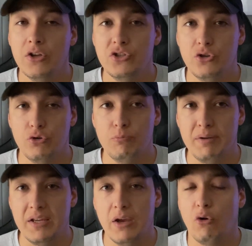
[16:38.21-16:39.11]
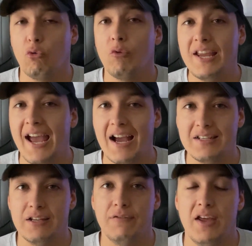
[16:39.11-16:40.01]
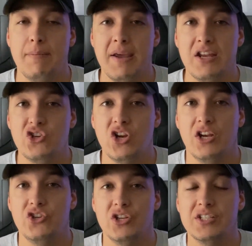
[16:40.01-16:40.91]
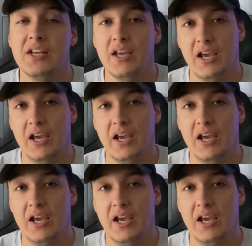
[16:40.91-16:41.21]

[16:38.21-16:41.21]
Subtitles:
to be reactive and make changes